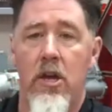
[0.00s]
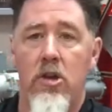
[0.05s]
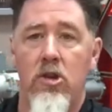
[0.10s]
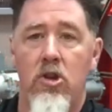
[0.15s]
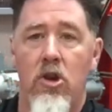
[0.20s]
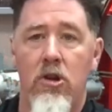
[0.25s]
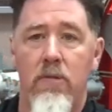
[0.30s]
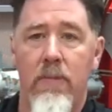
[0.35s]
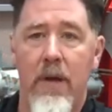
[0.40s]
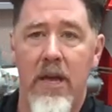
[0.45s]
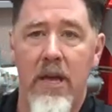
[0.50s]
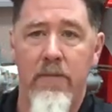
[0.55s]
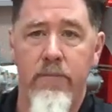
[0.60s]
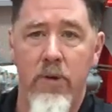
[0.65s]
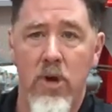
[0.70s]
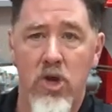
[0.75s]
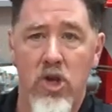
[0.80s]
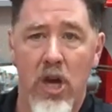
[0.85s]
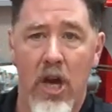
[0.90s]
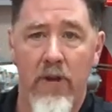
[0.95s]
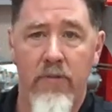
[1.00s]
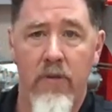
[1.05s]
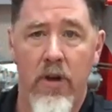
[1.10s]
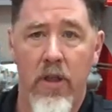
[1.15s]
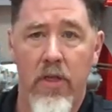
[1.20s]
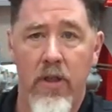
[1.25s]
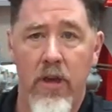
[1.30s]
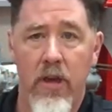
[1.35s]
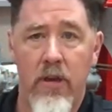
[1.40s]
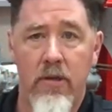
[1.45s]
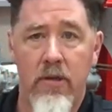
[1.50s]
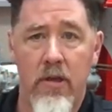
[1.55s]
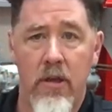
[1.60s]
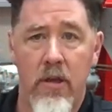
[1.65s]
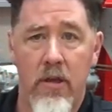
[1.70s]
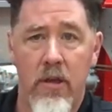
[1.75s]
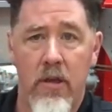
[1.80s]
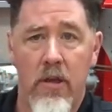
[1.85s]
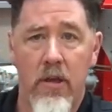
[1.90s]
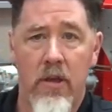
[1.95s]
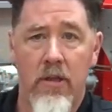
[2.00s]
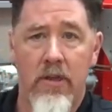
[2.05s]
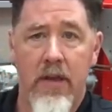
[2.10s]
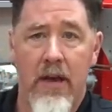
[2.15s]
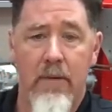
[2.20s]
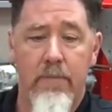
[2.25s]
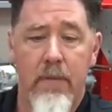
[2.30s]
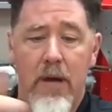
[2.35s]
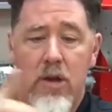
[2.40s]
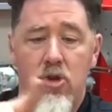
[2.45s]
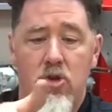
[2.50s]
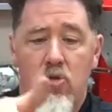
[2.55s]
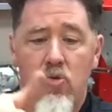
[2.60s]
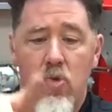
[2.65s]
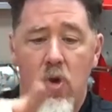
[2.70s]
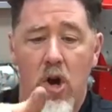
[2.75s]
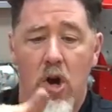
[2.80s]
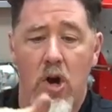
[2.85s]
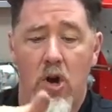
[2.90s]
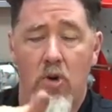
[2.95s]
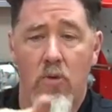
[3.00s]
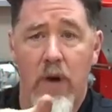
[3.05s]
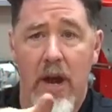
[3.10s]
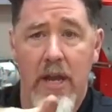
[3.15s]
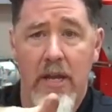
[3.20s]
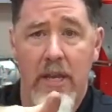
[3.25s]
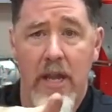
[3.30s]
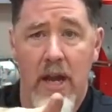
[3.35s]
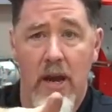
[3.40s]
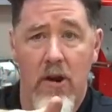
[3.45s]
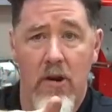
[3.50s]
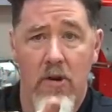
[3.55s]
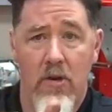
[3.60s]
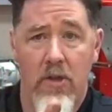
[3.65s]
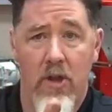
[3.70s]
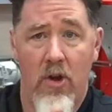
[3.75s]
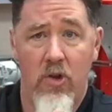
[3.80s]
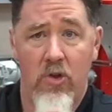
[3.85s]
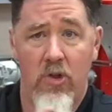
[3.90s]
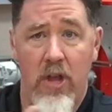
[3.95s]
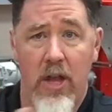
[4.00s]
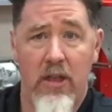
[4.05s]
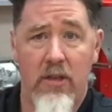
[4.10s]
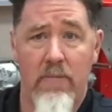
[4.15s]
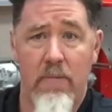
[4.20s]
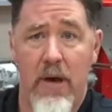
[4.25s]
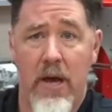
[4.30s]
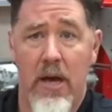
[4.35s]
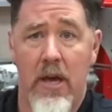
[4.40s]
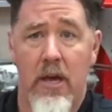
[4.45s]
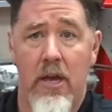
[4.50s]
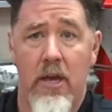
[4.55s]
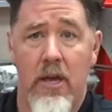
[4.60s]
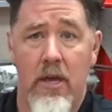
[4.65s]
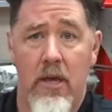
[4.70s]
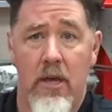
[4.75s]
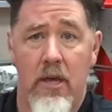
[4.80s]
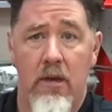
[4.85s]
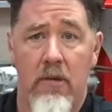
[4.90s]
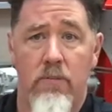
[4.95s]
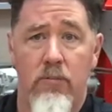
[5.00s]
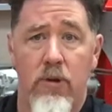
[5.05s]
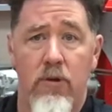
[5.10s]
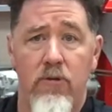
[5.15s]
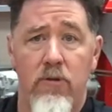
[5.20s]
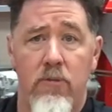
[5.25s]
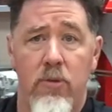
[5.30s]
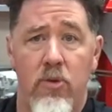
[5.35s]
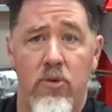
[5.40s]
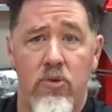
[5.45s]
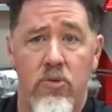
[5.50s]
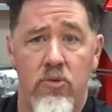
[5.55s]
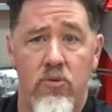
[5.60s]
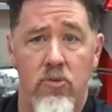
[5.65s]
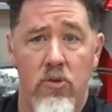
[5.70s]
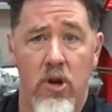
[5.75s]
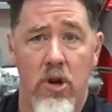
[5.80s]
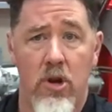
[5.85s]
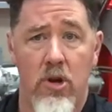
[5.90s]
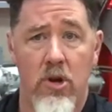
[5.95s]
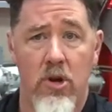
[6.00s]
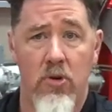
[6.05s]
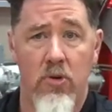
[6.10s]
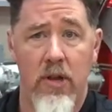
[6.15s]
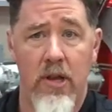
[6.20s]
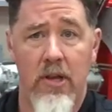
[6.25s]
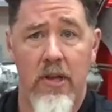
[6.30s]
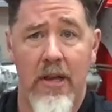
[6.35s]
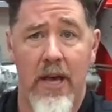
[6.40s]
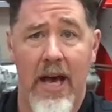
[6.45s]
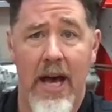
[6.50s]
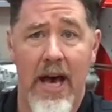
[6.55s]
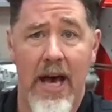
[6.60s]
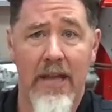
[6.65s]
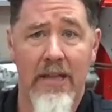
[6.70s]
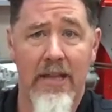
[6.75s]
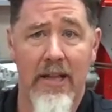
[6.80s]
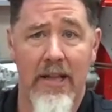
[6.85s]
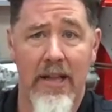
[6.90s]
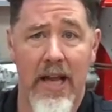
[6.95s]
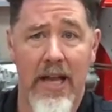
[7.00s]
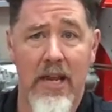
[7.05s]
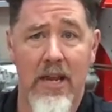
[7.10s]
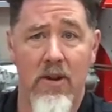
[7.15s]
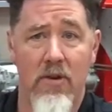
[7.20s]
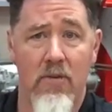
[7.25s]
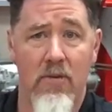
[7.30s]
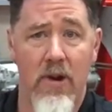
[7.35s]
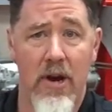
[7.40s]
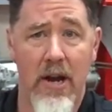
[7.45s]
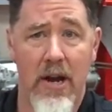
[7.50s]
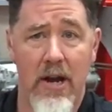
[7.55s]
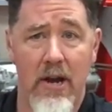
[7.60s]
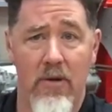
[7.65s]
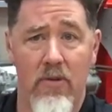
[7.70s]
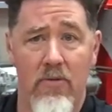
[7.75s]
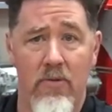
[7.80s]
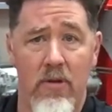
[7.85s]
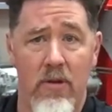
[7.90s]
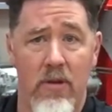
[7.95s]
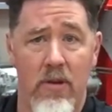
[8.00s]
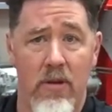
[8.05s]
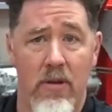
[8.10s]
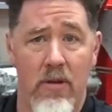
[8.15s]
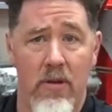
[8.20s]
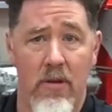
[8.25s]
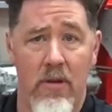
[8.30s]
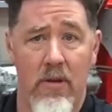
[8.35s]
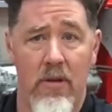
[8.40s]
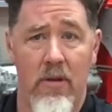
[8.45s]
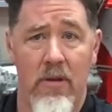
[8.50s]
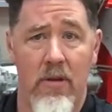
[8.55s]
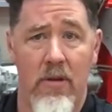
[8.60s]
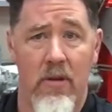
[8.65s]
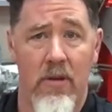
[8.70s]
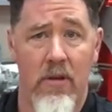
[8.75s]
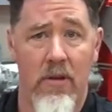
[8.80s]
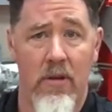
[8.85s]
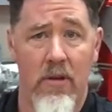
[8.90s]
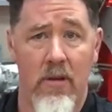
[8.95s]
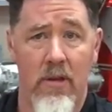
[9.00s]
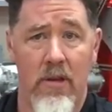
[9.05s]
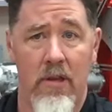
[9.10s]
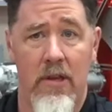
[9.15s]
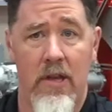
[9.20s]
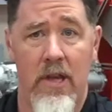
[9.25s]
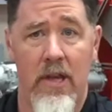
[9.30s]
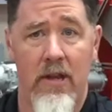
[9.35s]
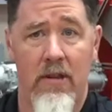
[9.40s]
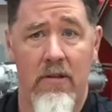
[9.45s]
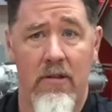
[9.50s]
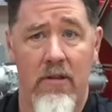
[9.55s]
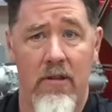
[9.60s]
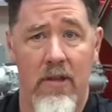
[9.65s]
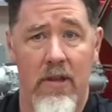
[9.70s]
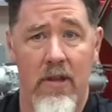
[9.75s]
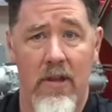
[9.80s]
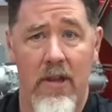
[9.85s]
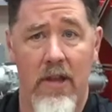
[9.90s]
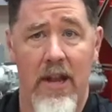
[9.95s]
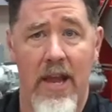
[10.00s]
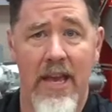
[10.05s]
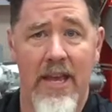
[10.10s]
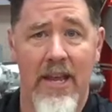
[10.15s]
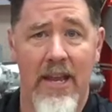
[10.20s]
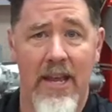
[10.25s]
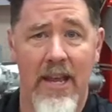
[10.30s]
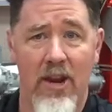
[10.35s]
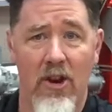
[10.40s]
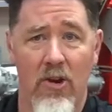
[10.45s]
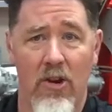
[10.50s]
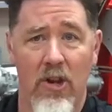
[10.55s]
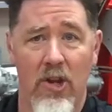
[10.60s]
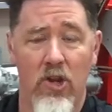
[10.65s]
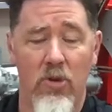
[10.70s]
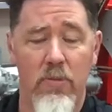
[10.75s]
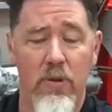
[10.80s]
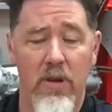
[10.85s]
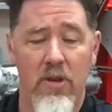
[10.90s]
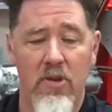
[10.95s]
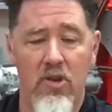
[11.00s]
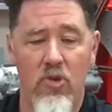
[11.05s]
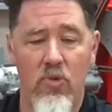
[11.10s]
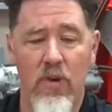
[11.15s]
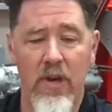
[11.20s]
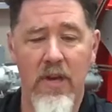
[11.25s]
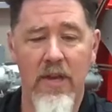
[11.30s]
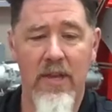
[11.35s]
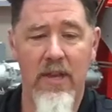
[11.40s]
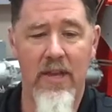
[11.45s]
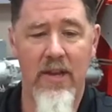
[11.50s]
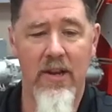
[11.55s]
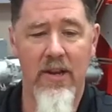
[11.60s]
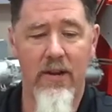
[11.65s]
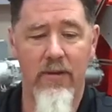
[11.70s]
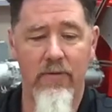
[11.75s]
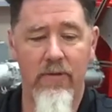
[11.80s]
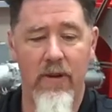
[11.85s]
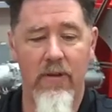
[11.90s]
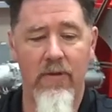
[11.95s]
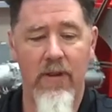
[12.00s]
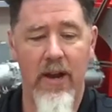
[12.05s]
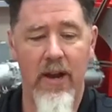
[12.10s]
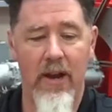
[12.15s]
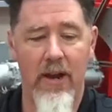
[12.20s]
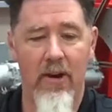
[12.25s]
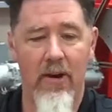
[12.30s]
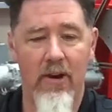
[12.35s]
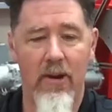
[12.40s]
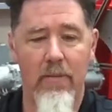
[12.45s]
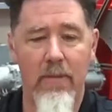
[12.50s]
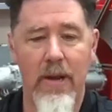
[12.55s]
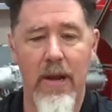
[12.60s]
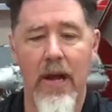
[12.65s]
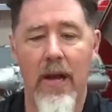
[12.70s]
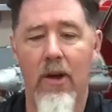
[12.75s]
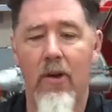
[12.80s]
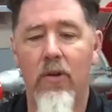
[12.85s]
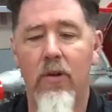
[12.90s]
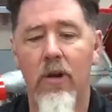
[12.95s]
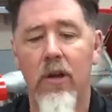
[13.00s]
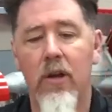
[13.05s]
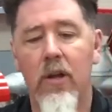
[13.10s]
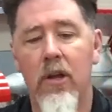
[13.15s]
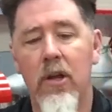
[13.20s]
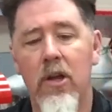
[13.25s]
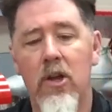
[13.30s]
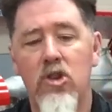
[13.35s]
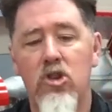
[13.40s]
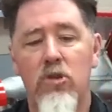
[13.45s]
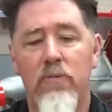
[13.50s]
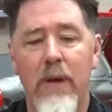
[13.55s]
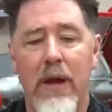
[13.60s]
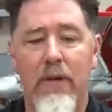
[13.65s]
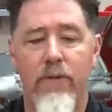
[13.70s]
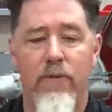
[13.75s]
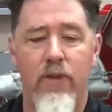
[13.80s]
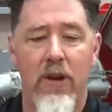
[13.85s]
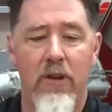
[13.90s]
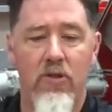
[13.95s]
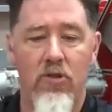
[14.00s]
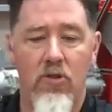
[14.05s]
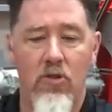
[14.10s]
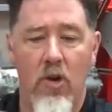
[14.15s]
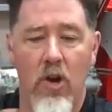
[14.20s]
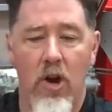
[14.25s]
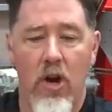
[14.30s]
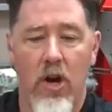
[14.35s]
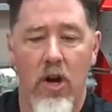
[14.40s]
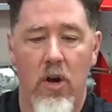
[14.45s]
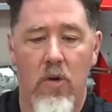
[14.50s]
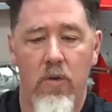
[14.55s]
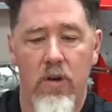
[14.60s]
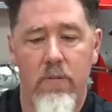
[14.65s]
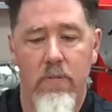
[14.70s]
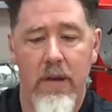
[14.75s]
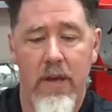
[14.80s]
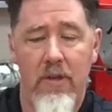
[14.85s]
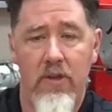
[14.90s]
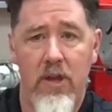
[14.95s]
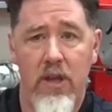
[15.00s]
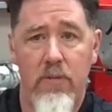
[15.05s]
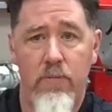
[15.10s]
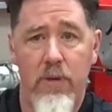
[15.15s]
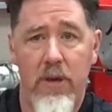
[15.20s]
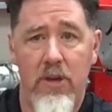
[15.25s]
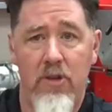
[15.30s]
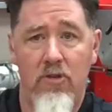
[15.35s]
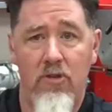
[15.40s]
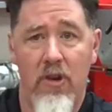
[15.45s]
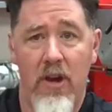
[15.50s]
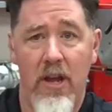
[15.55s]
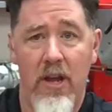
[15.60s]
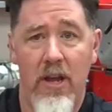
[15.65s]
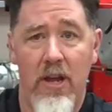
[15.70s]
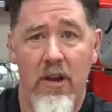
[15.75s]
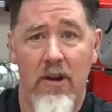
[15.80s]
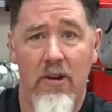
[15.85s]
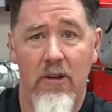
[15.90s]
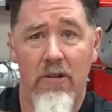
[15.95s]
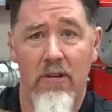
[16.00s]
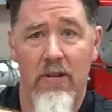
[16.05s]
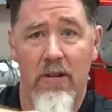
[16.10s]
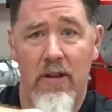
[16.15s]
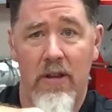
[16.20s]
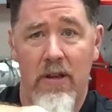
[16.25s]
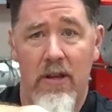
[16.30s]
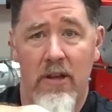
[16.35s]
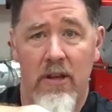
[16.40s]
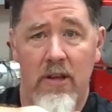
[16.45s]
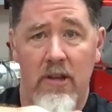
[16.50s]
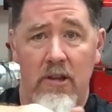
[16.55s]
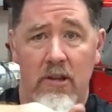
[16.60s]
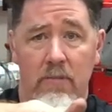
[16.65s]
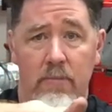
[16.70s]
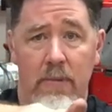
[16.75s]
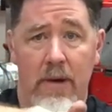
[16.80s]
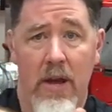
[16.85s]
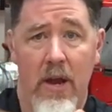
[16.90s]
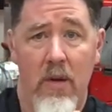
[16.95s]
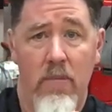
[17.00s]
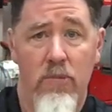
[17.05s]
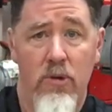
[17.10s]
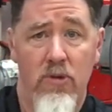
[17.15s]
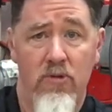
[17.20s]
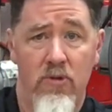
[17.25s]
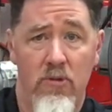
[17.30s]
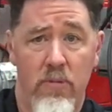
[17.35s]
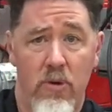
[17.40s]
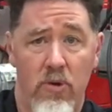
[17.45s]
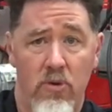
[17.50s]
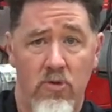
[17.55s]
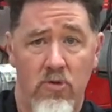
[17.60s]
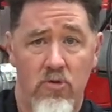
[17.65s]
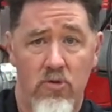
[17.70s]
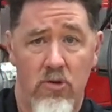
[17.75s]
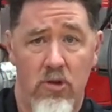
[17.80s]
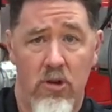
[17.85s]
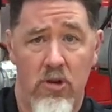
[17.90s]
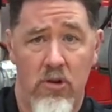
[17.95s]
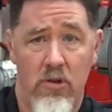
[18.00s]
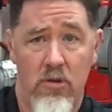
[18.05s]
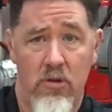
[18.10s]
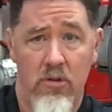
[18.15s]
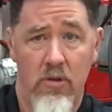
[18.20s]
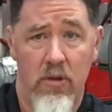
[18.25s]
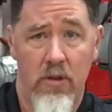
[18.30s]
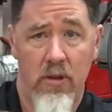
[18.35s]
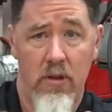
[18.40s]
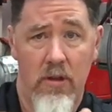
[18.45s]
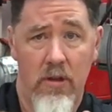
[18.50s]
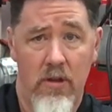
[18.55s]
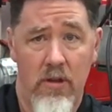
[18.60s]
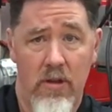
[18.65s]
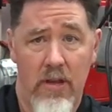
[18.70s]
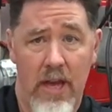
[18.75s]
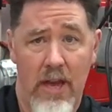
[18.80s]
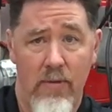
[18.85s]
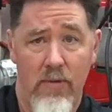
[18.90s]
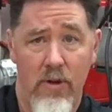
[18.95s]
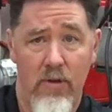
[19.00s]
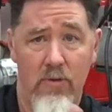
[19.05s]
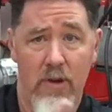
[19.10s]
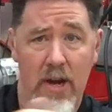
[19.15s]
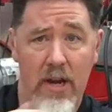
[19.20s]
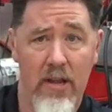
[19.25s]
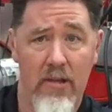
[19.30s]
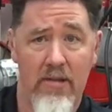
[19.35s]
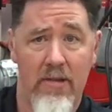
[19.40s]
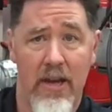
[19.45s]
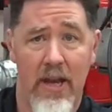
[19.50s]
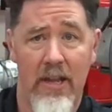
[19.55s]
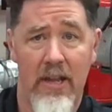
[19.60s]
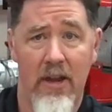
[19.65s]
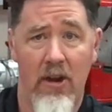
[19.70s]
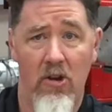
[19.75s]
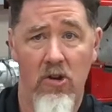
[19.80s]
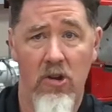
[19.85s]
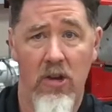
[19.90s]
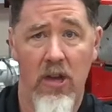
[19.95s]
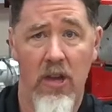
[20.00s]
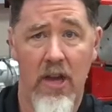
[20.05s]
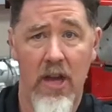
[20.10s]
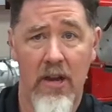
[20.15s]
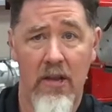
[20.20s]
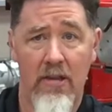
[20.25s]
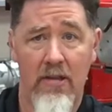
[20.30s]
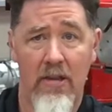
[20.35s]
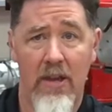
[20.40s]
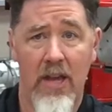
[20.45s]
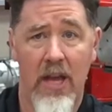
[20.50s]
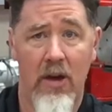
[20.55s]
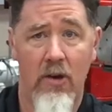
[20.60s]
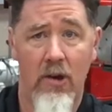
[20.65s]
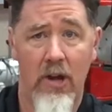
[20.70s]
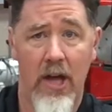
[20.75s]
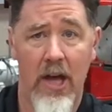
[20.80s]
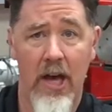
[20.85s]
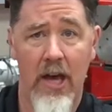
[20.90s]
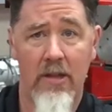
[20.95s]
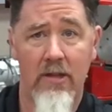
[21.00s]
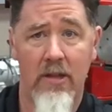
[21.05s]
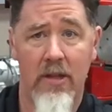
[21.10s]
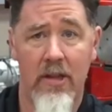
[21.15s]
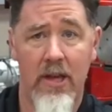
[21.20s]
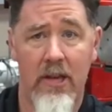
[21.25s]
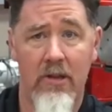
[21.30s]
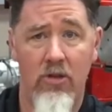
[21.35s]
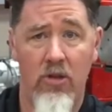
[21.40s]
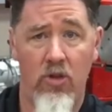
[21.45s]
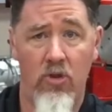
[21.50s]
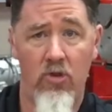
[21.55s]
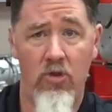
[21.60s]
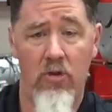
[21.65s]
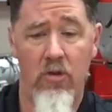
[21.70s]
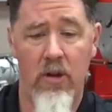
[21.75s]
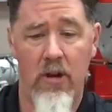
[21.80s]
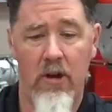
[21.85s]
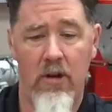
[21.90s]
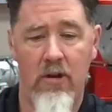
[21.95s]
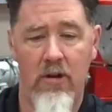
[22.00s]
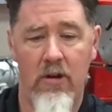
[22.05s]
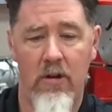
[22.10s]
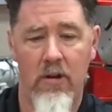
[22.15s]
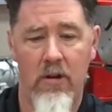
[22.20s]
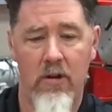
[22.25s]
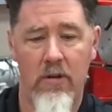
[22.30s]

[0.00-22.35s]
turned my input shaft on this, that my scroll right there, that's my movable scroll, it's oscillating around. And I can hear a little bit of squeezing of air coming out. So my fixed scroll would be this piece right here. My movable scroll is that one right inside there. And you can kind of see how it oscillates through there.